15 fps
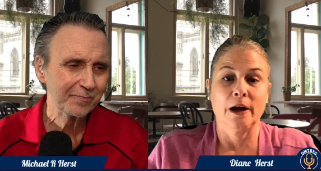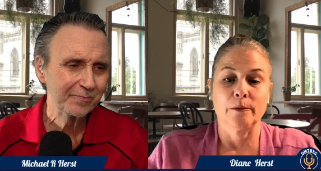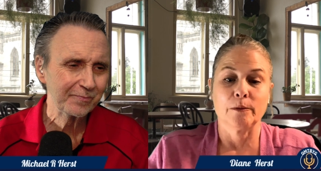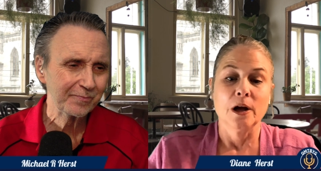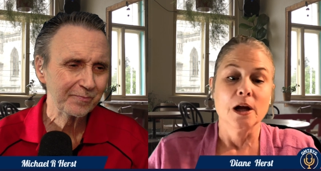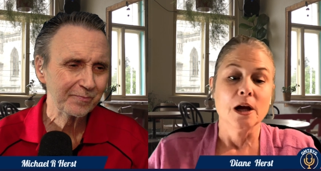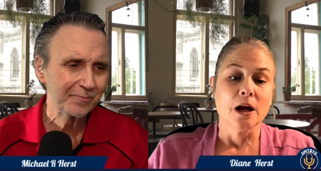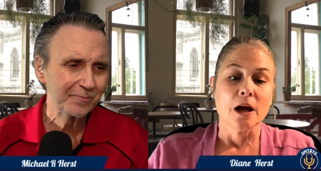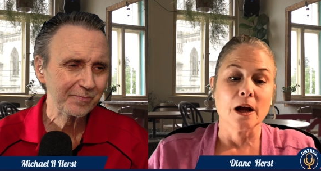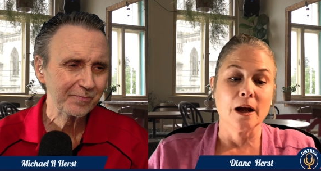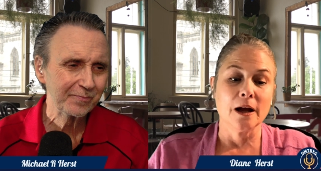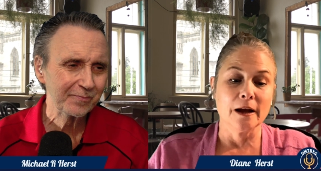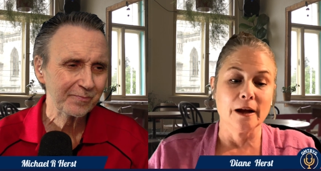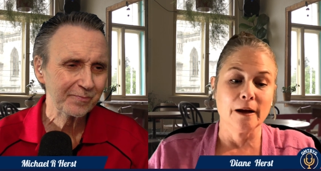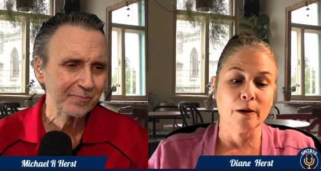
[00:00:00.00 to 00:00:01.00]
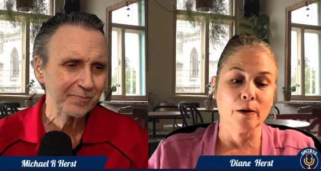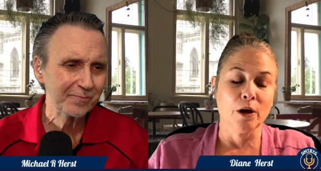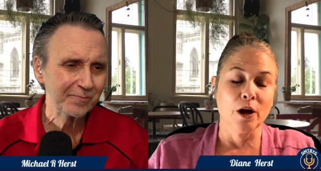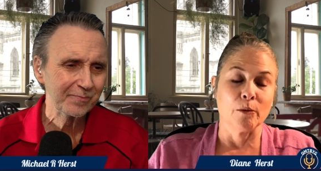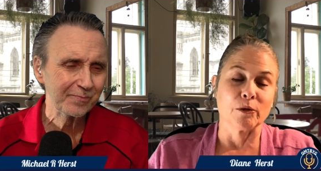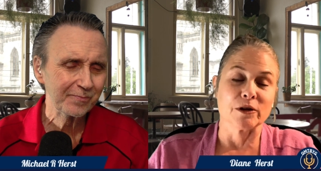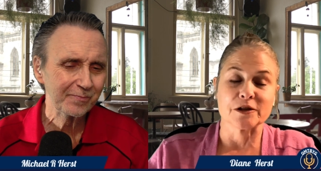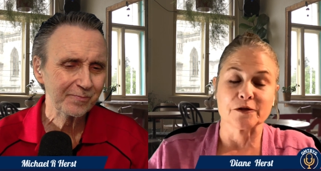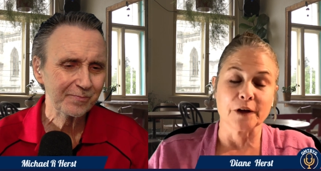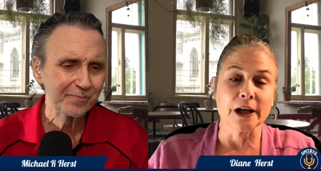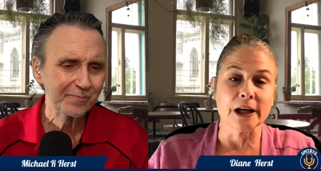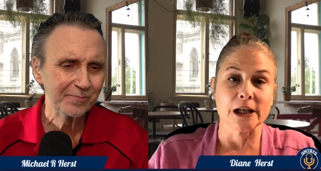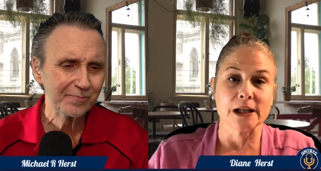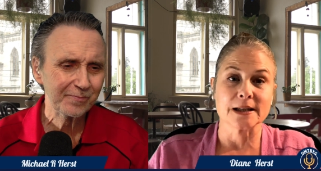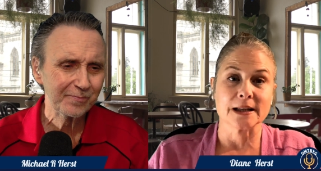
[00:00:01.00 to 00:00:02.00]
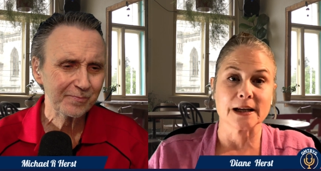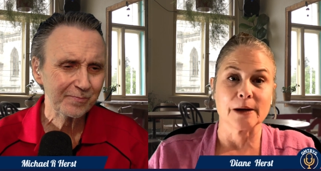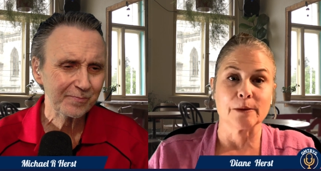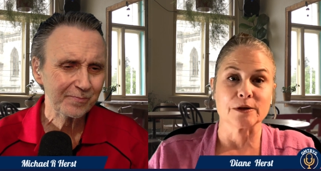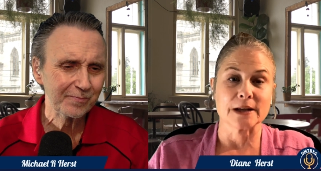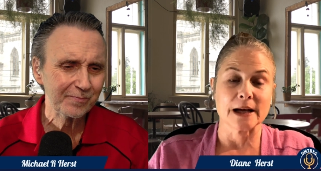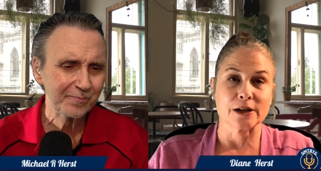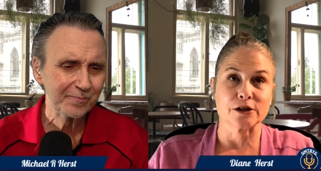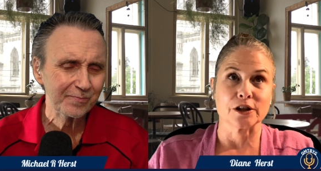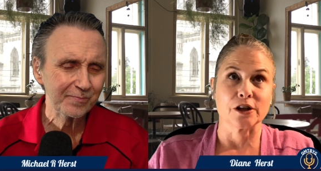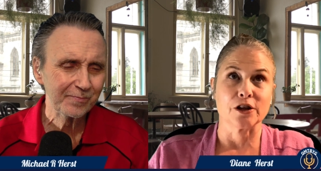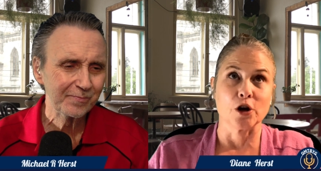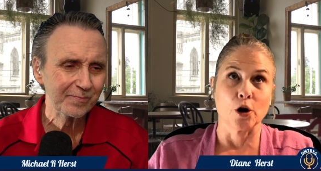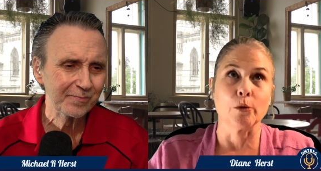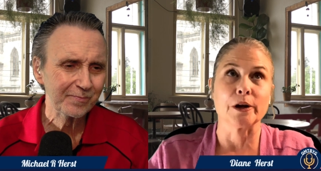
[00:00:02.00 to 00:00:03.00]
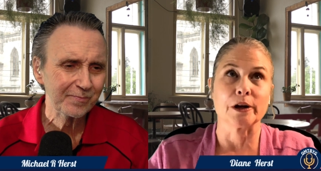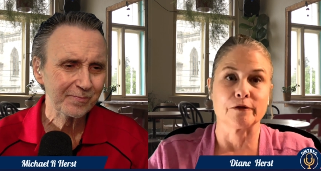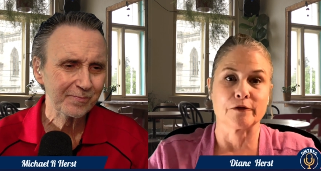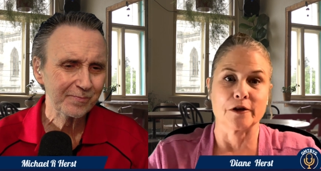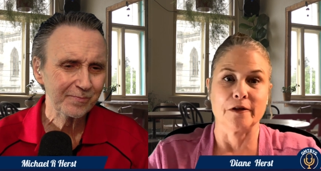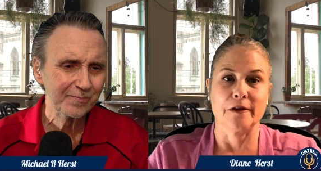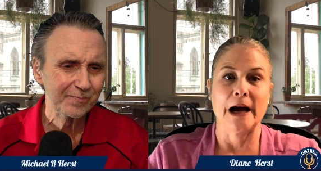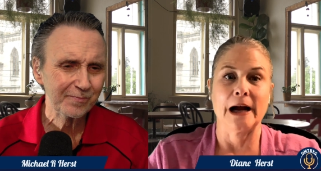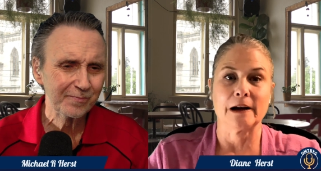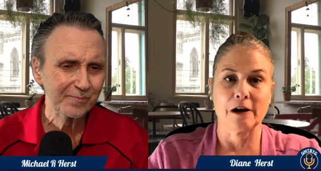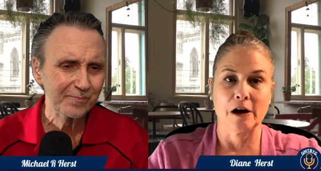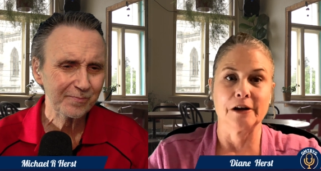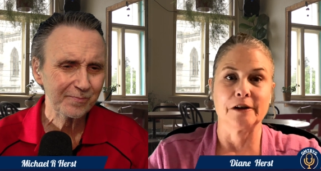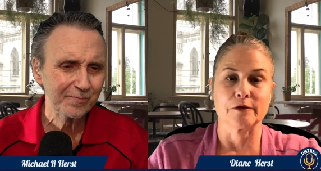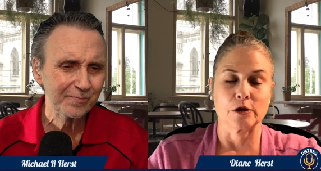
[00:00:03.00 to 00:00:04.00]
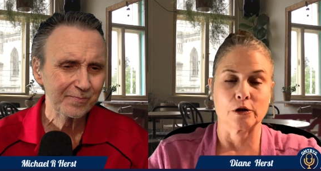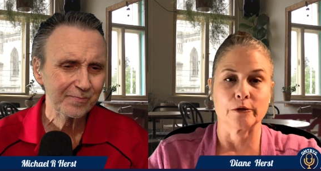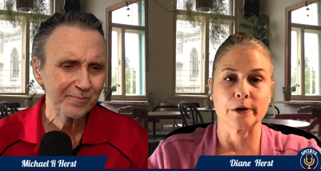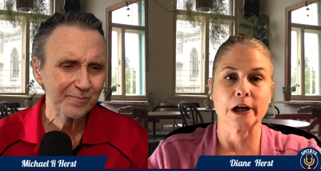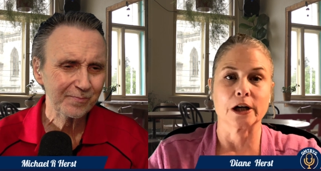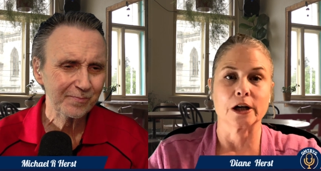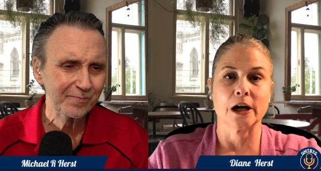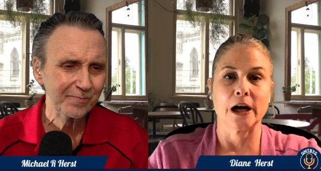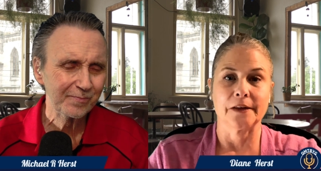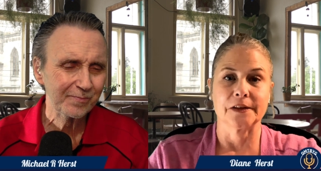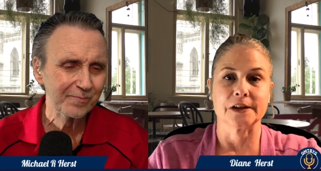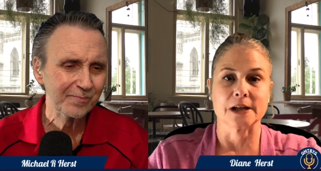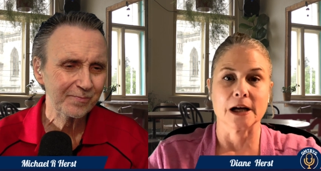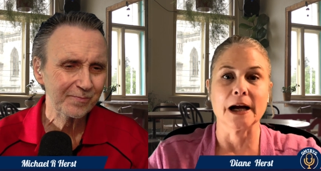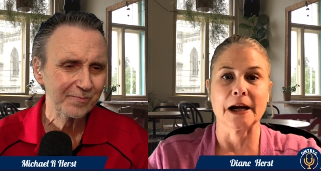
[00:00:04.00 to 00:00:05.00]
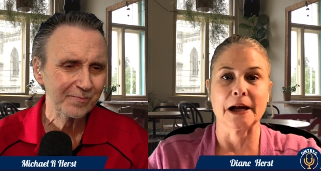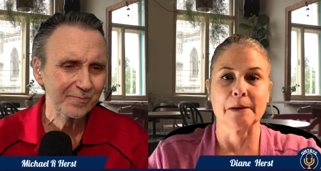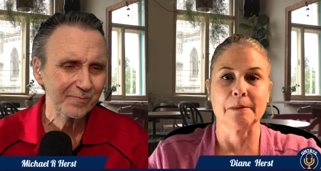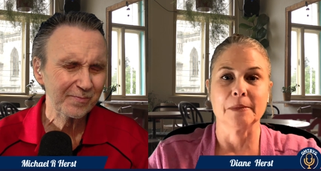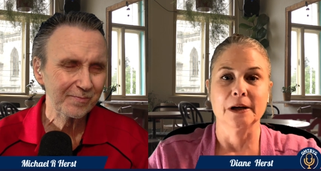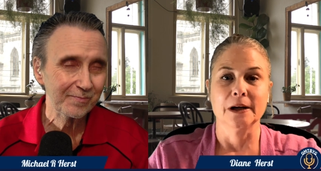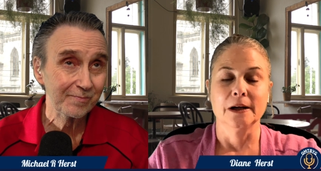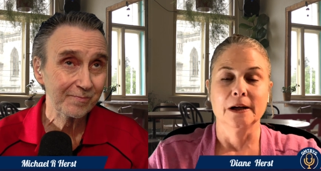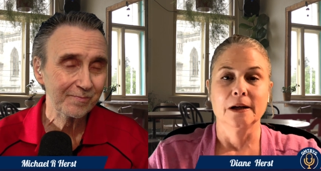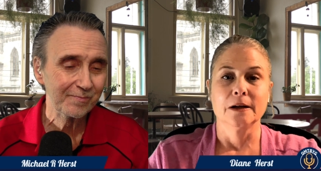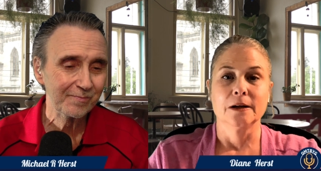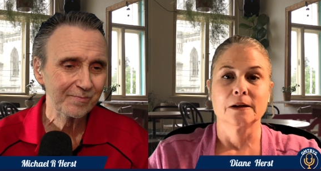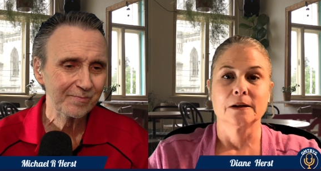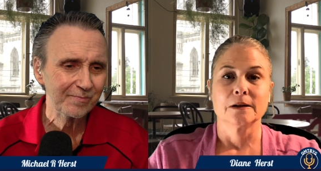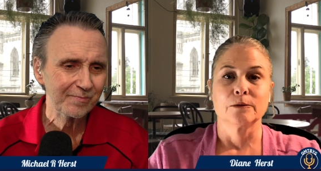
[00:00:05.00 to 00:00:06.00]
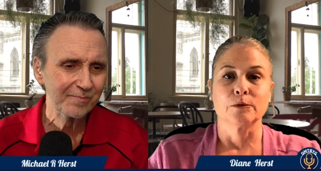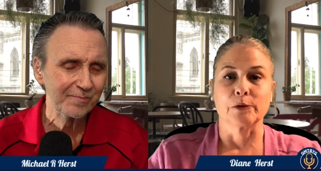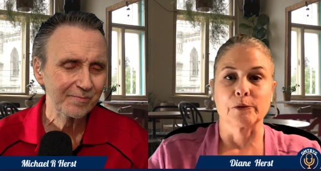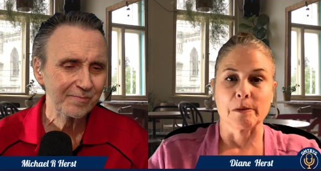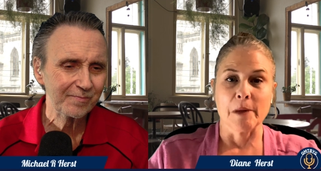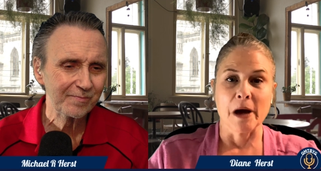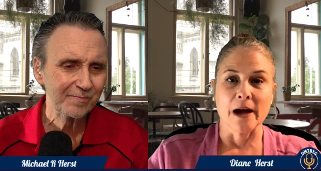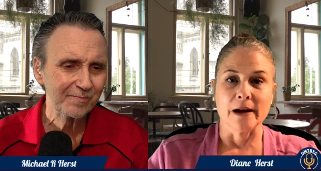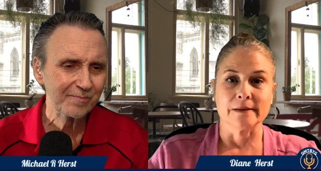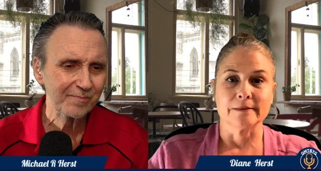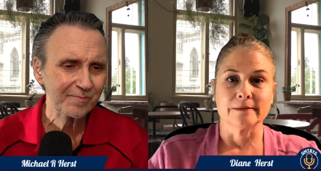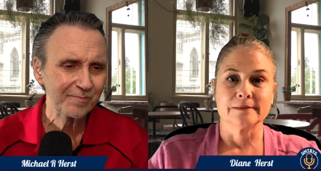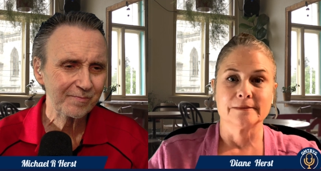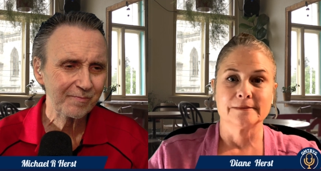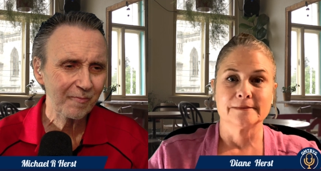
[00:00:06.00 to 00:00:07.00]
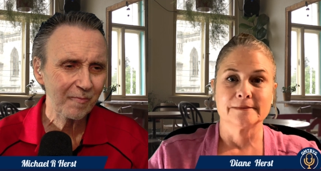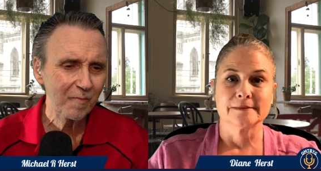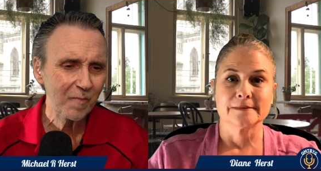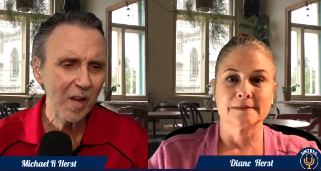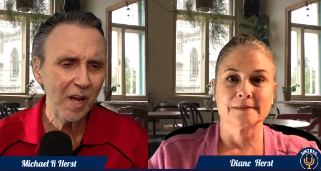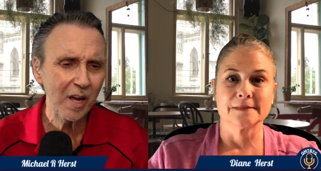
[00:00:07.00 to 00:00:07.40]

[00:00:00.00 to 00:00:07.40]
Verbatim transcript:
Speaker 1: I and what's funny is that I was actually going for that kind of career at the time when we met. Yeah, I